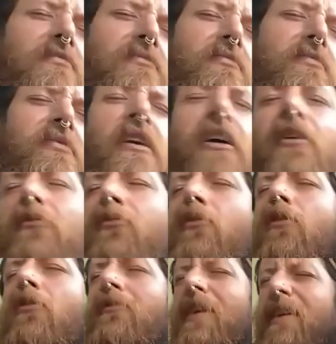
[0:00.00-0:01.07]
there for
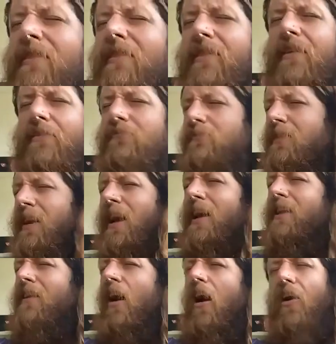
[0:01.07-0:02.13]
a reason. And
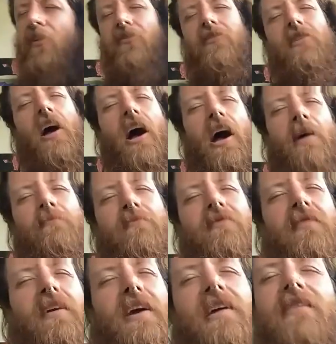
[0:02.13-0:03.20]
other times
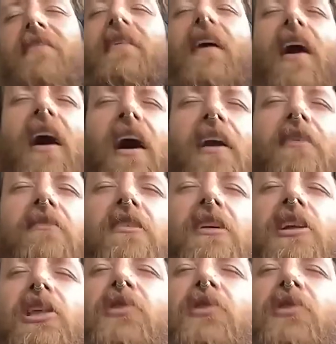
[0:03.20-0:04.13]
it's not. You